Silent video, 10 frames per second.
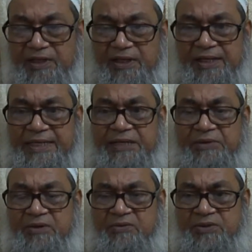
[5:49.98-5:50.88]
In
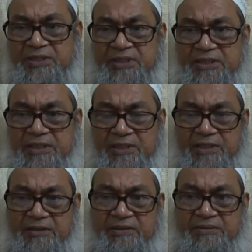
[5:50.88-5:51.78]
tuberculosis,
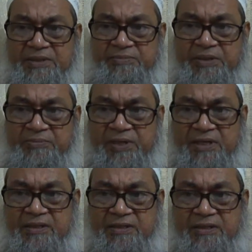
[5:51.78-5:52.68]
the
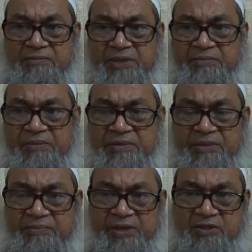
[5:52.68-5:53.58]

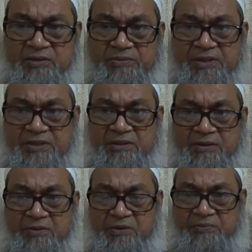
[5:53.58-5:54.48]
members of this
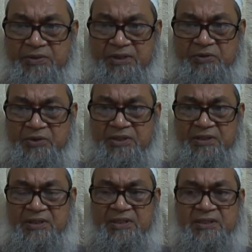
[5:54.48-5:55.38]
group used
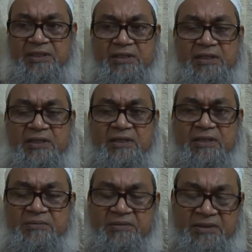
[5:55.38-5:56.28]
is
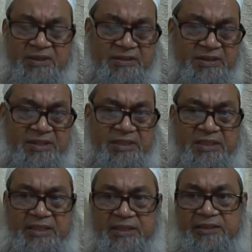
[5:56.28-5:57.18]

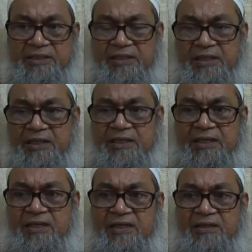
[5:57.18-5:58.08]
tetracycline,
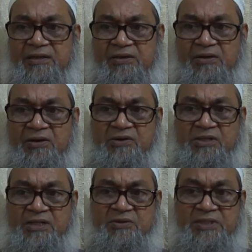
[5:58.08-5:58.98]
and
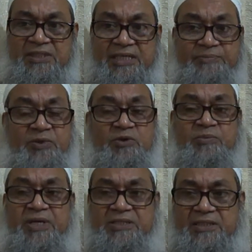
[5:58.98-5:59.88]
also used
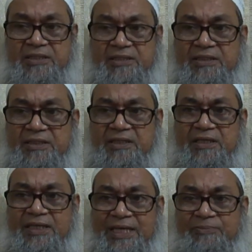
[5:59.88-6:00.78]
capreomycin.
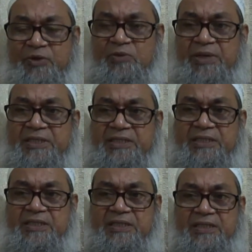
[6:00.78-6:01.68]

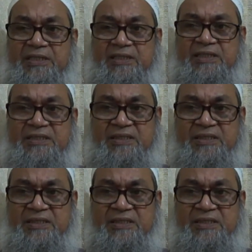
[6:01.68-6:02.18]
Capreomycin is